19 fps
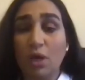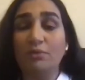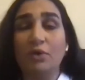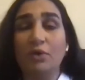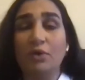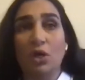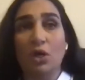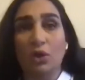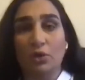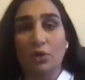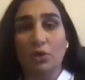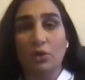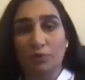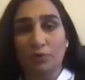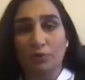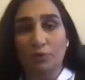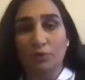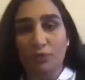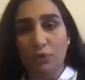We do have
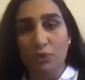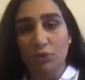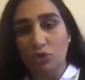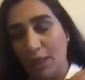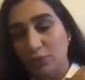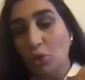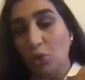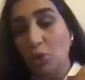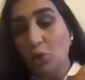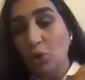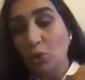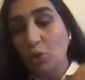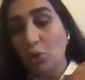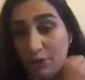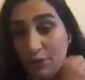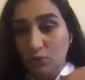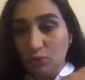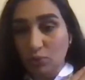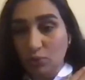future
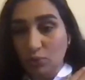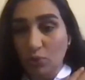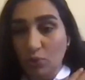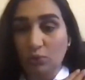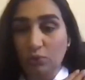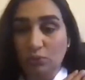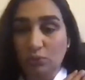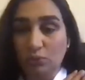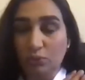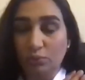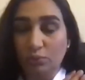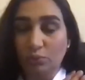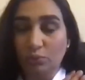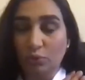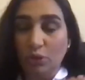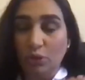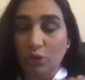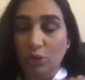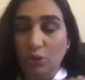plan, hopefully, to
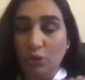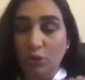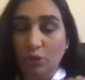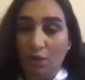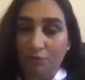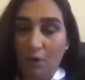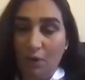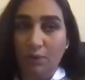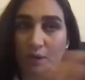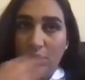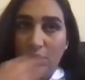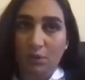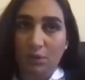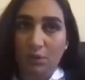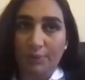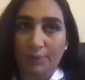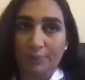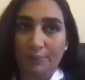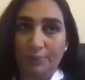go to more of
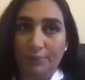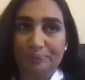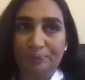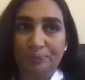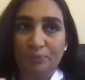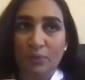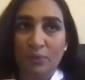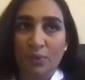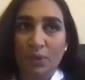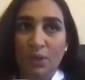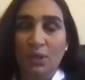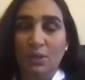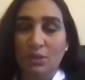our